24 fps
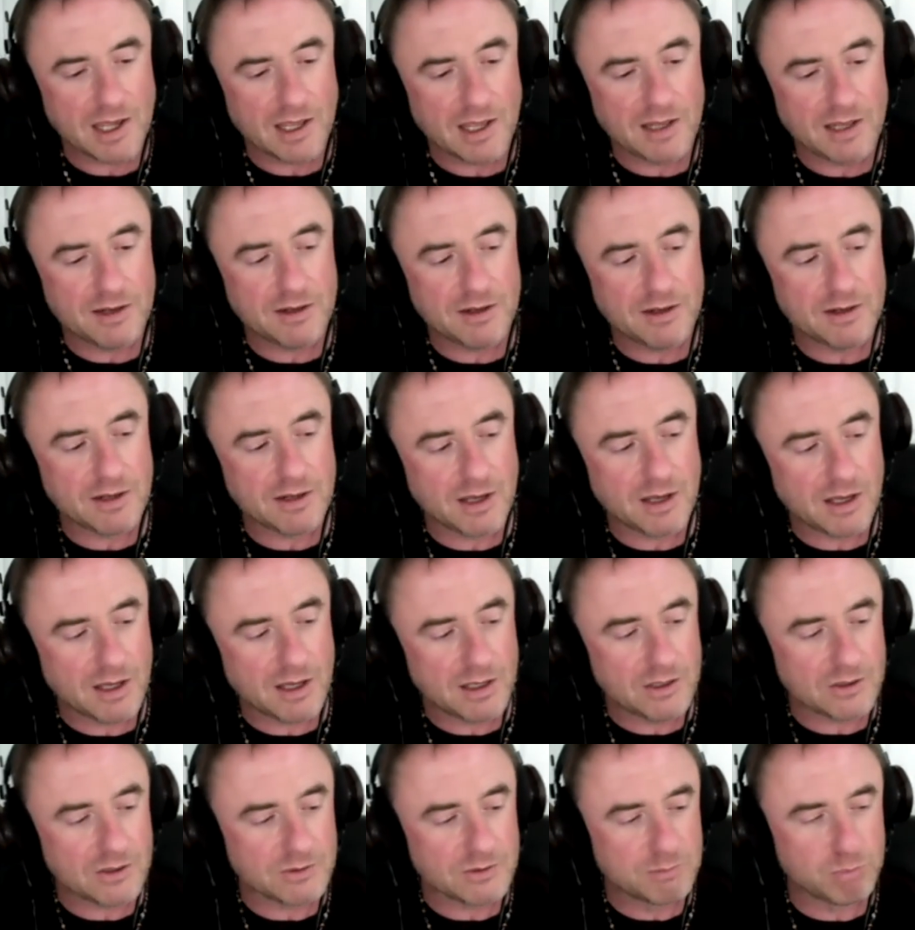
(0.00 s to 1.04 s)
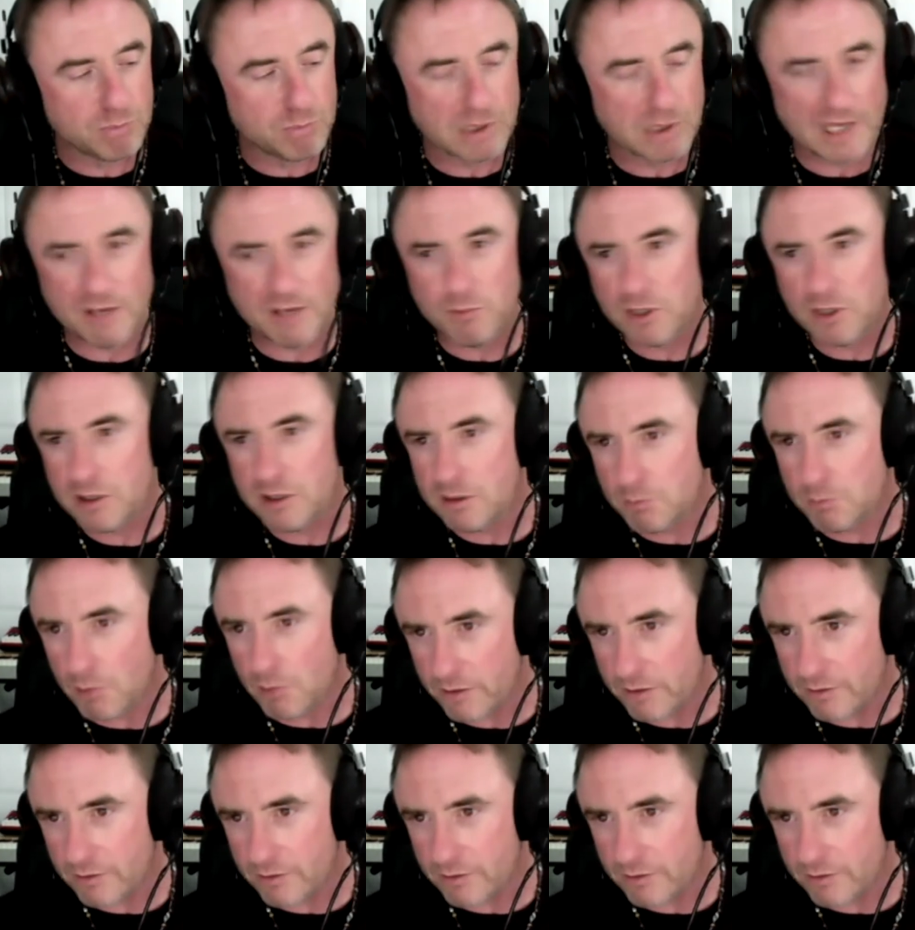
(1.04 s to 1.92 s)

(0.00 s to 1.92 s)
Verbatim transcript: and uh, you know, blaming the mother